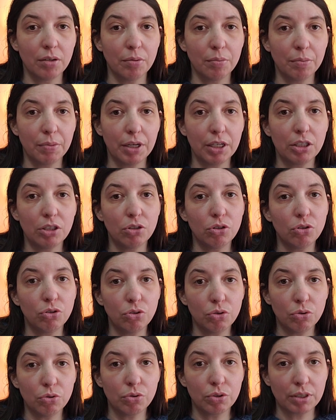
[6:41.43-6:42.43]
but you
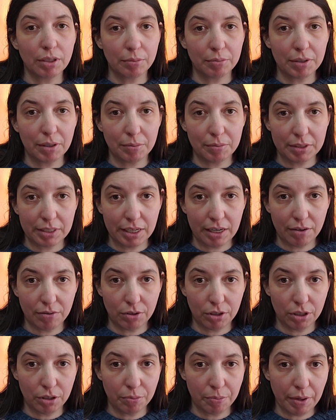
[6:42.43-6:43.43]
do sometimes get
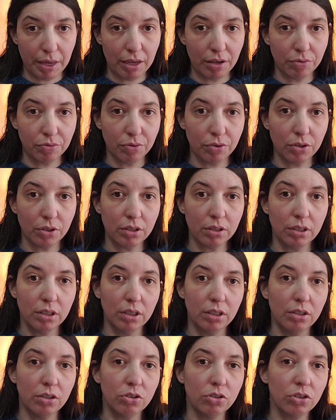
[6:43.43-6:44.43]
what you pay for.
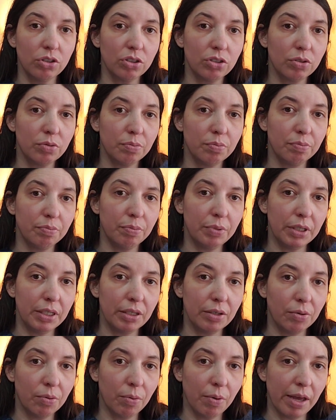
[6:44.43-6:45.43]
Just be
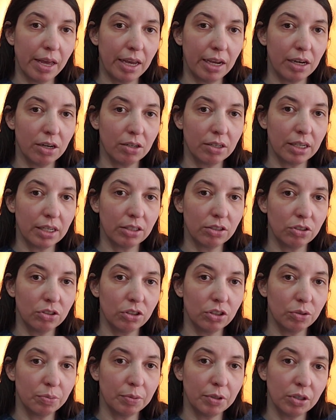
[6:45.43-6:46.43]
aware that
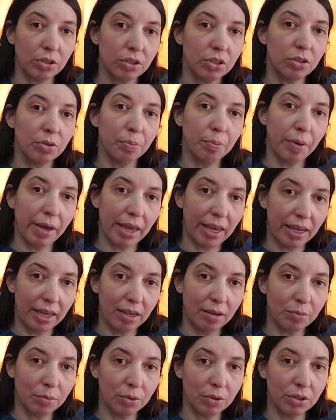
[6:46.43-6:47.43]
just because you're
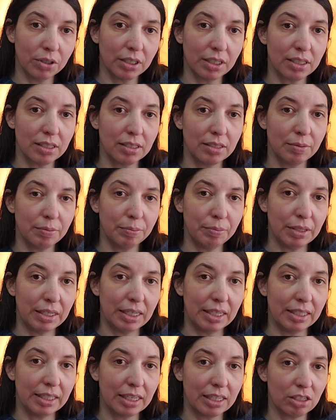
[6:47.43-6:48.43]
paying more doesn't
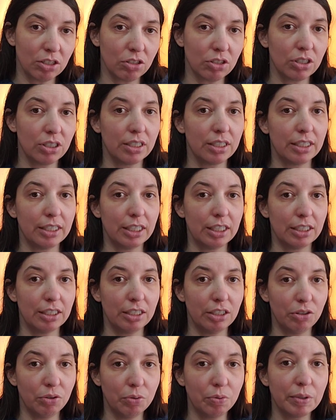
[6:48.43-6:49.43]
mean necessarily
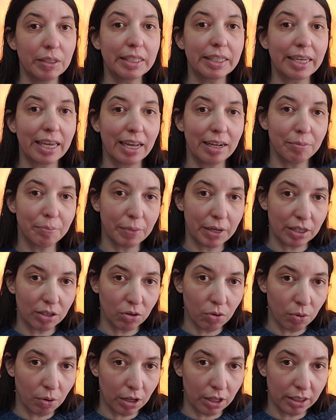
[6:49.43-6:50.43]
that you will get better
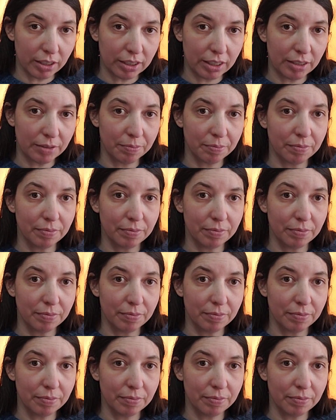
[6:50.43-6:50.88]
quality.